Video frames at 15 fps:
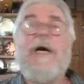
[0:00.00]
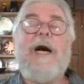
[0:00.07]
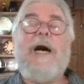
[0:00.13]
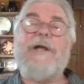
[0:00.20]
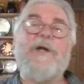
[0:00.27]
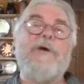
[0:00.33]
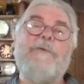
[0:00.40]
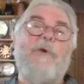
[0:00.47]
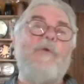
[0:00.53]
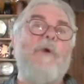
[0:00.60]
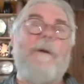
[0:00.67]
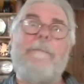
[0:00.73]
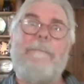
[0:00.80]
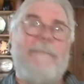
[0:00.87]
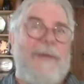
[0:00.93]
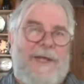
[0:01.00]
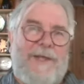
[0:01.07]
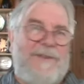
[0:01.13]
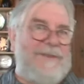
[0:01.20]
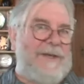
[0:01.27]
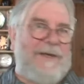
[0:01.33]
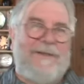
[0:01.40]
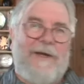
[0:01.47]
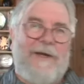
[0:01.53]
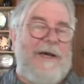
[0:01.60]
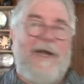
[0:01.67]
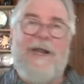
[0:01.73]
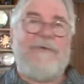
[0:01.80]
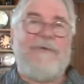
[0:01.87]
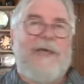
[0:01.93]
I don't for one minute think that
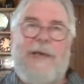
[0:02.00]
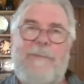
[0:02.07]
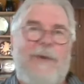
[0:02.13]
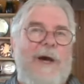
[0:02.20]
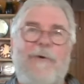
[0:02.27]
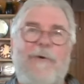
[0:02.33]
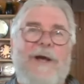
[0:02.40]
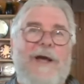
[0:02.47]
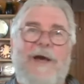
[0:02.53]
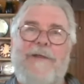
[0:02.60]
I'll ever get my way.